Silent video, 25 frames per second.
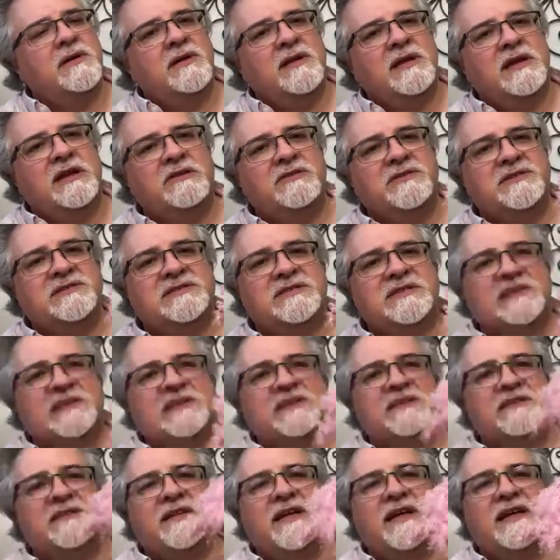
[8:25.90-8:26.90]
Here, let's see.
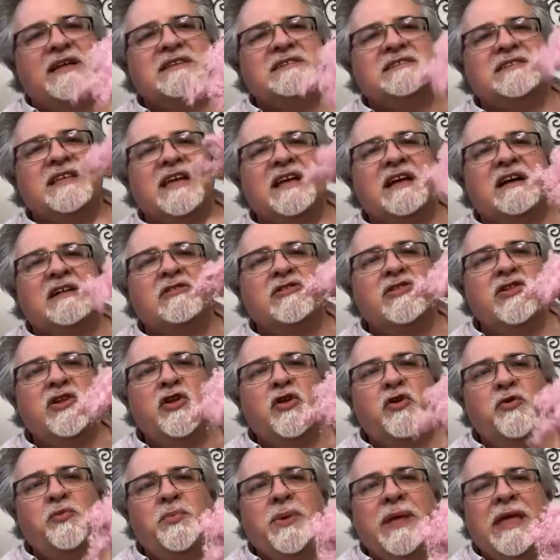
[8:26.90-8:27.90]
It's like a
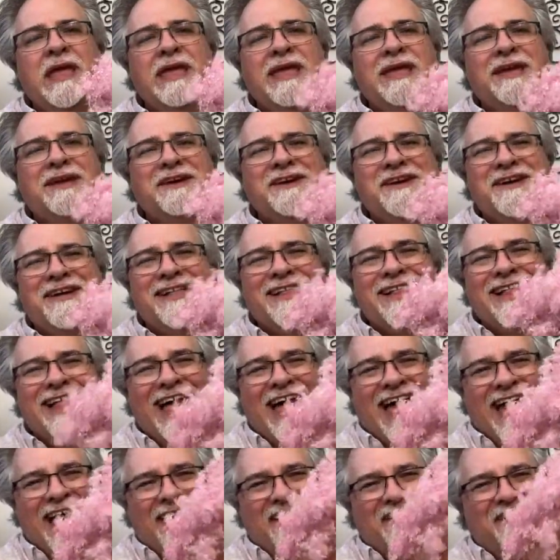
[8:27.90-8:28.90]
little pink
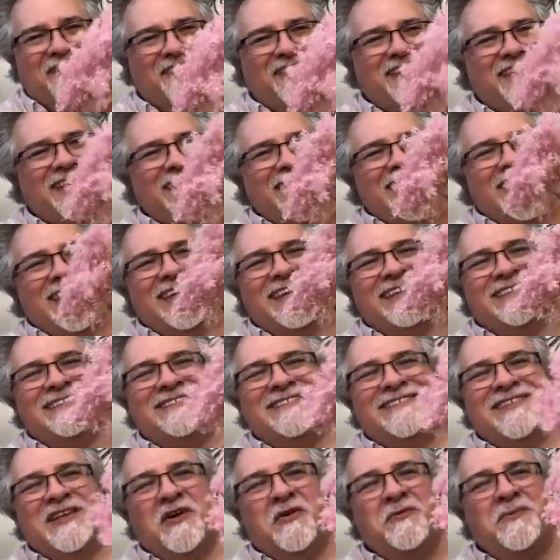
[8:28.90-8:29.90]
cloud. It's
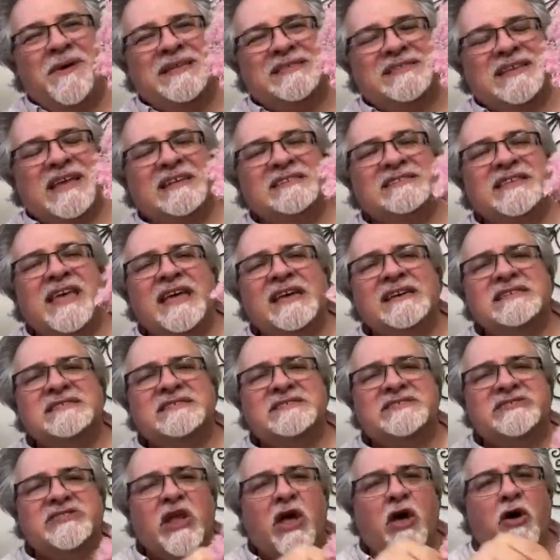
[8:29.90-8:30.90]
so amazing. It's like a
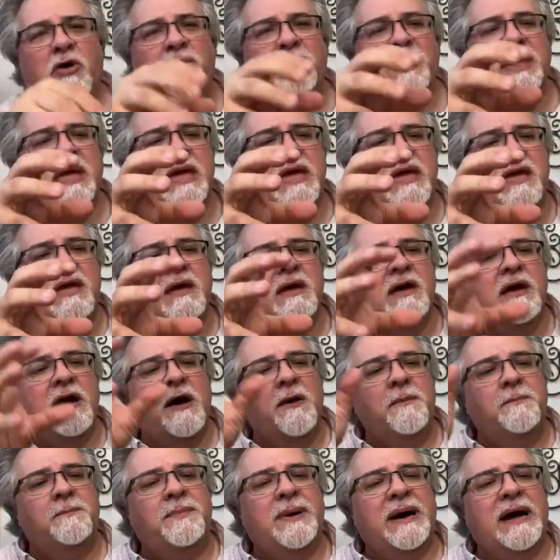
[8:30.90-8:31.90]
stelby,
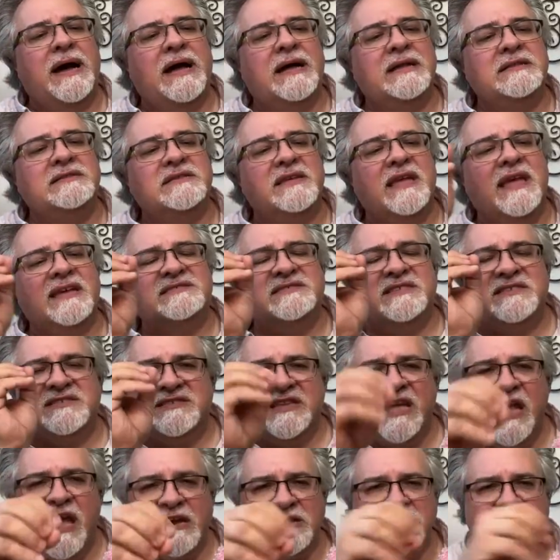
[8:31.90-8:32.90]
but it has this
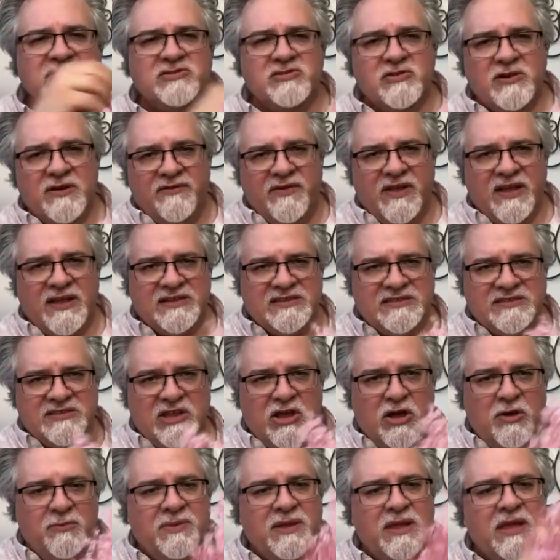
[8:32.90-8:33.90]
texture of like a
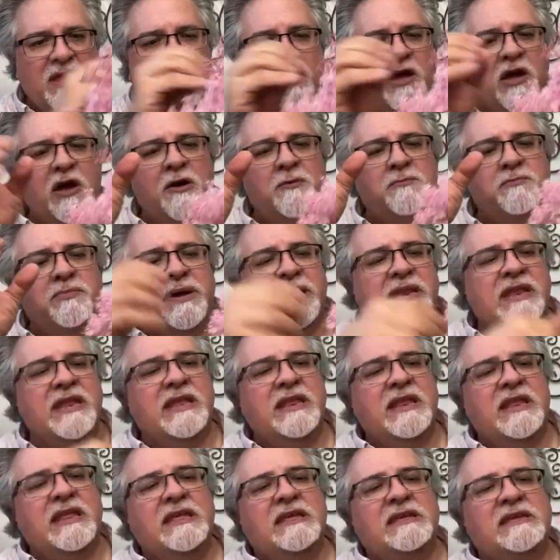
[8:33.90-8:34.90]
stelby. But
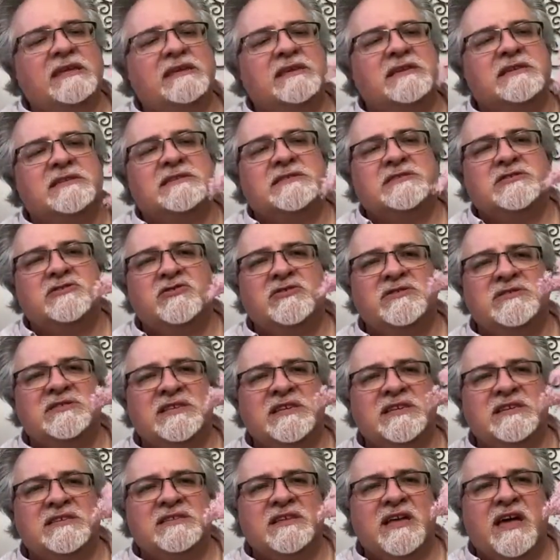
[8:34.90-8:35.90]
it is, you can
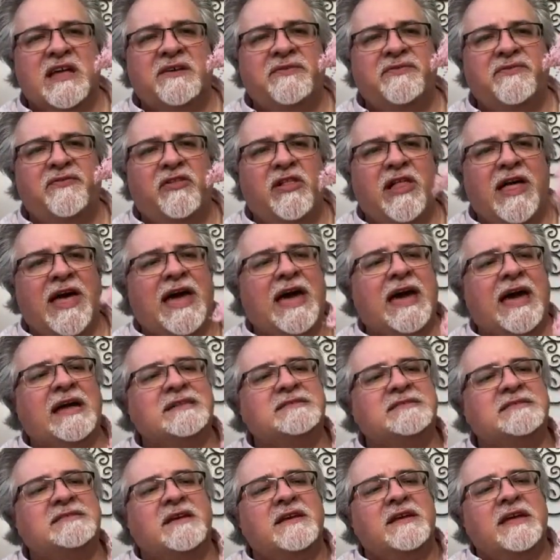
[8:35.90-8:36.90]
see it's kind of
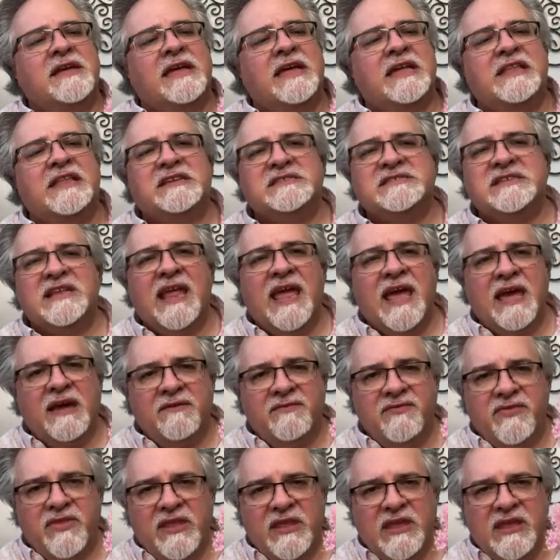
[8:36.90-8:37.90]
flat. It doesn't
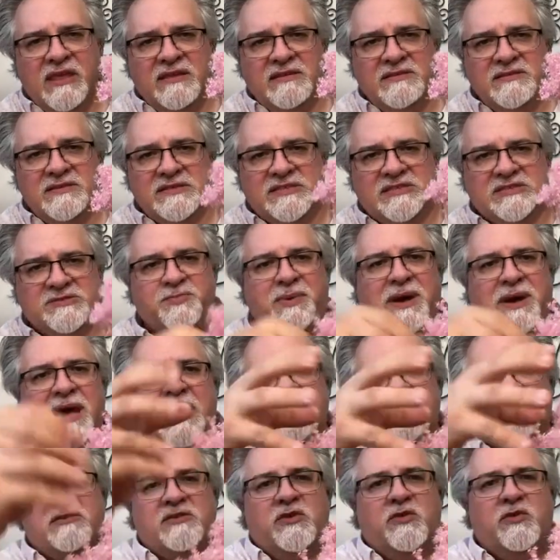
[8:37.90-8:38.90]
have the
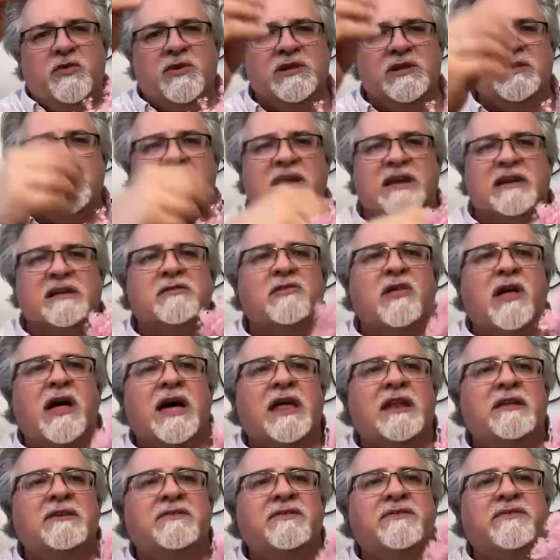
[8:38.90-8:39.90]
spike to it like a
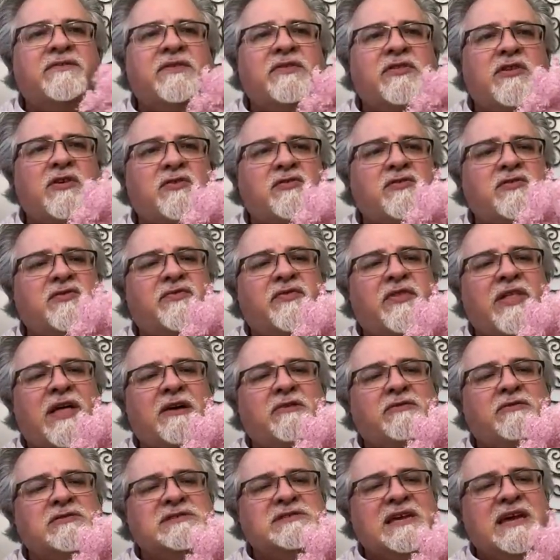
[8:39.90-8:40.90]
lot of those
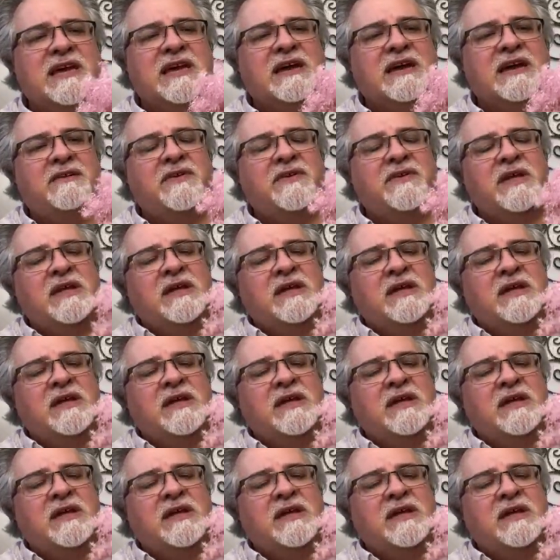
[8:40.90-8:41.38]
flowers have.